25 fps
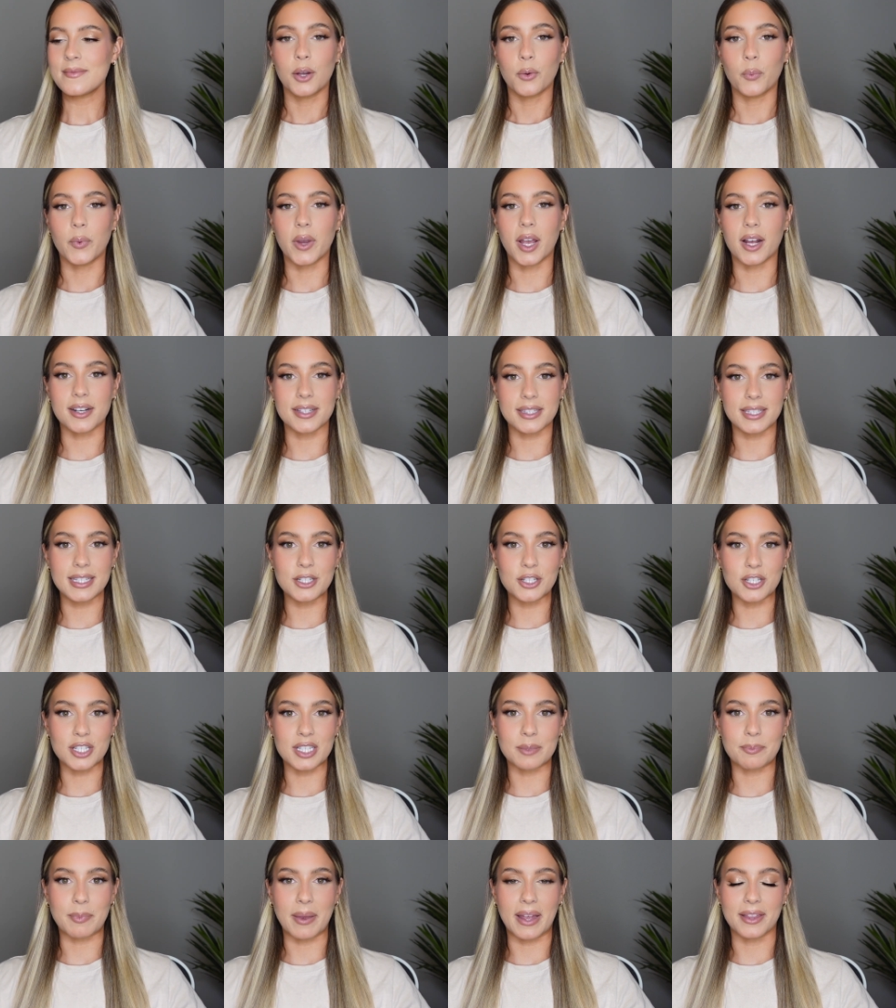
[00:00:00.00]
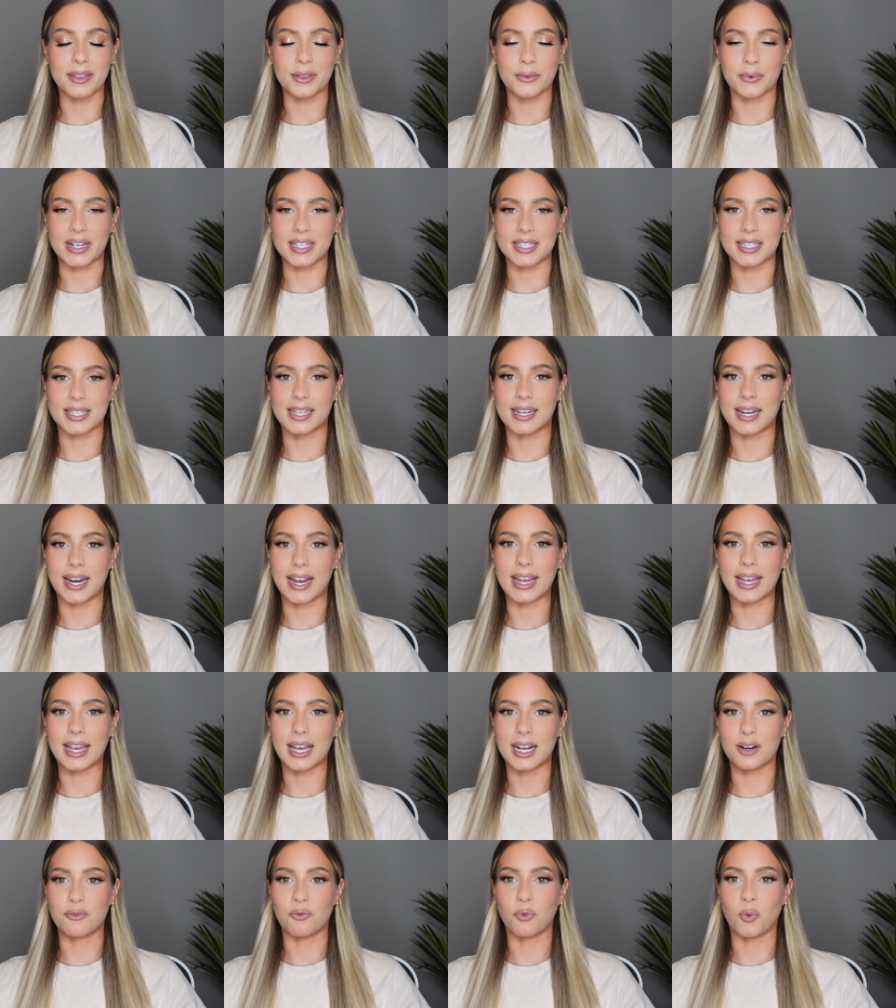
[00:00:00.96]
We honestly just spent the rest of the night
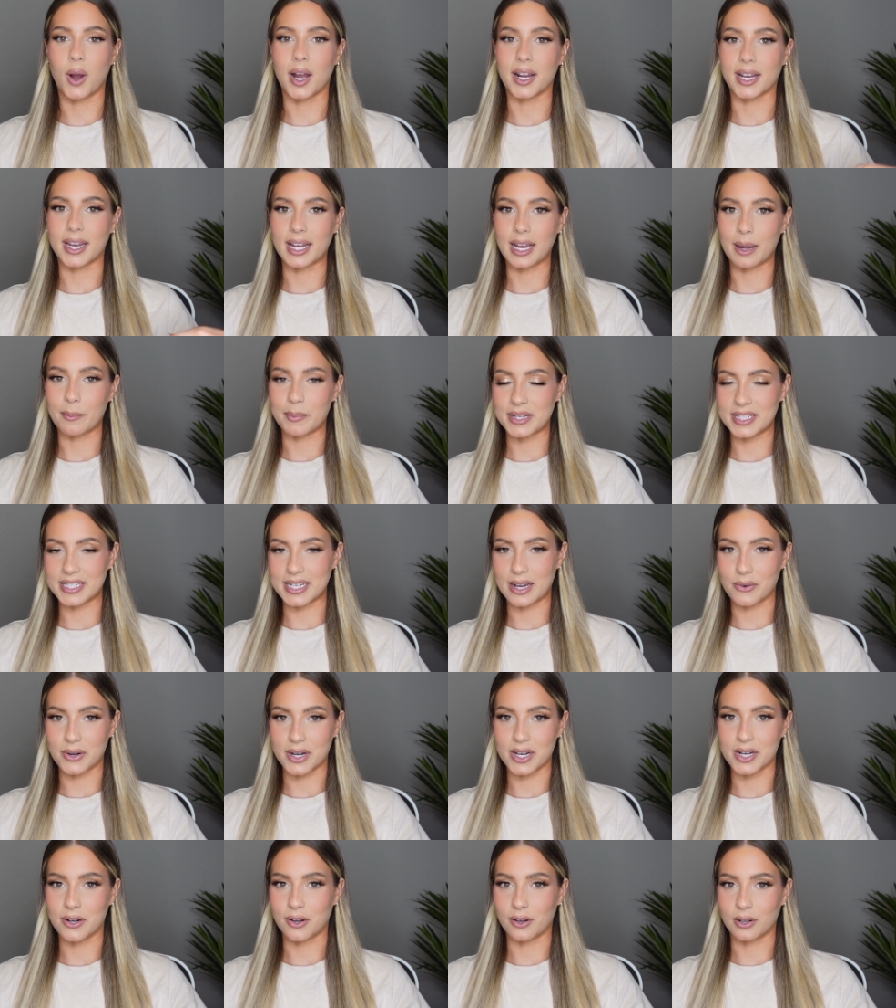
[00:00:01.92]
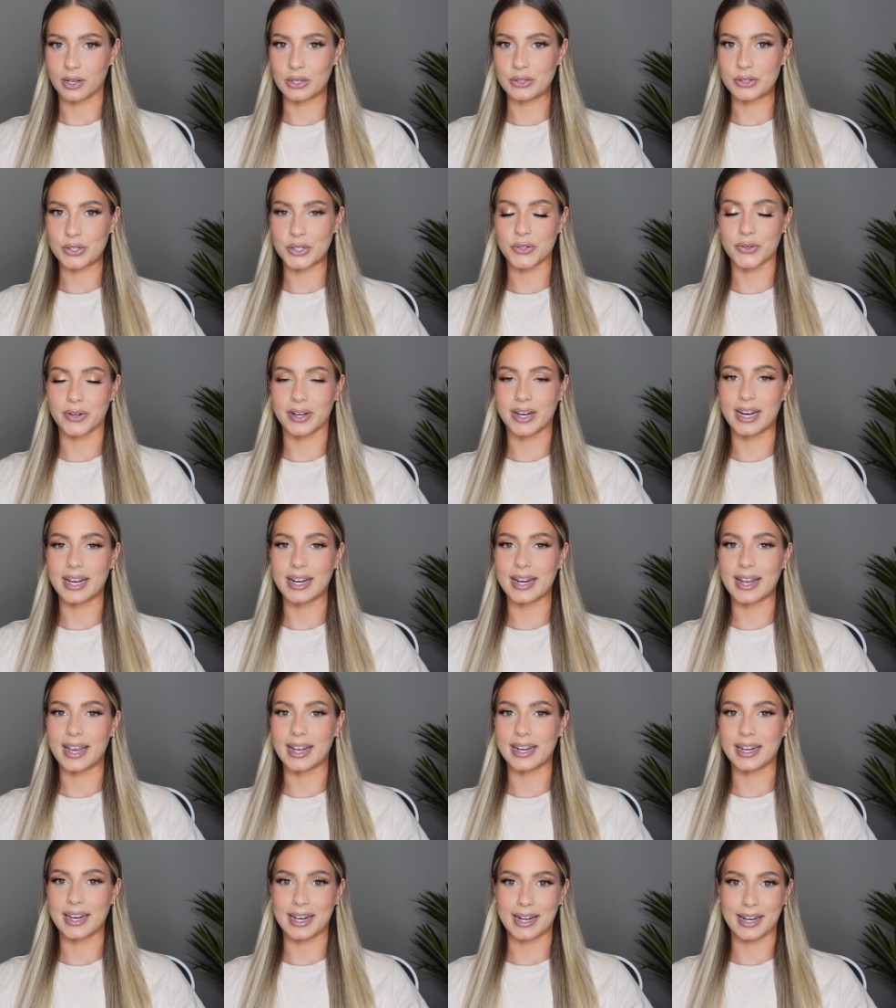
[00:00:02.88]
kind of walking up and down Hidalgo Bow Street
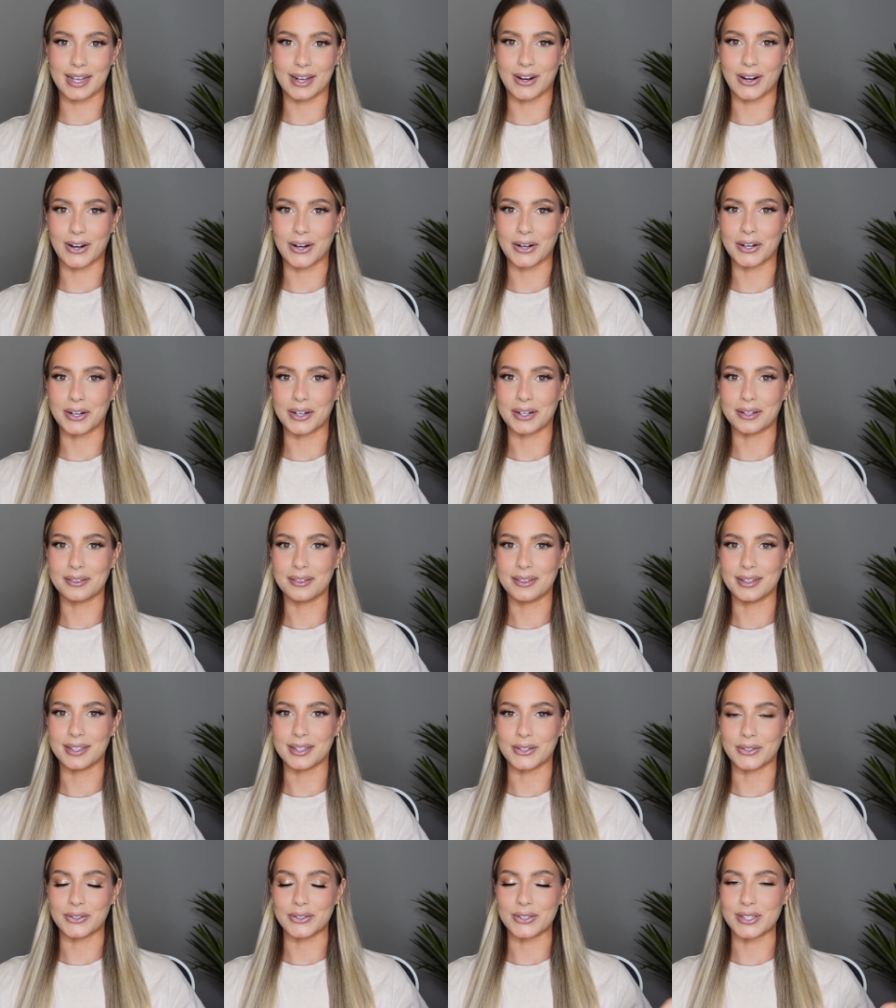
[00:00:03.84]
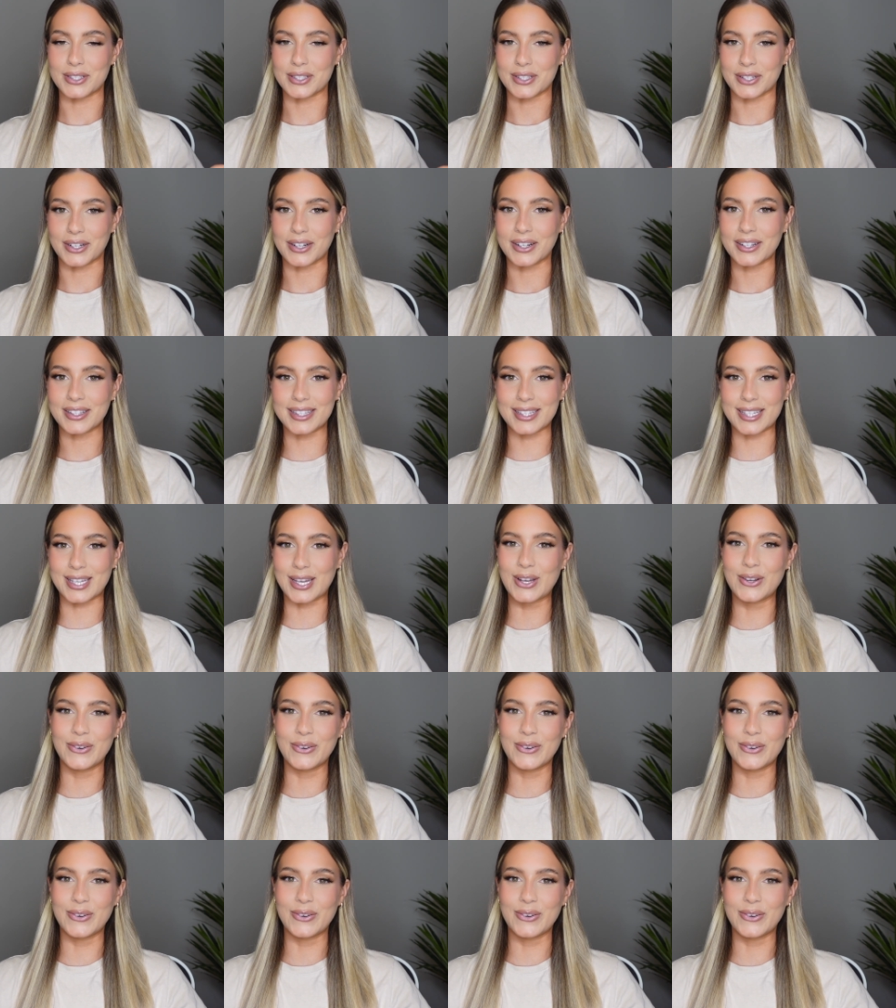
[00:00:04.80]
and eating our little desserts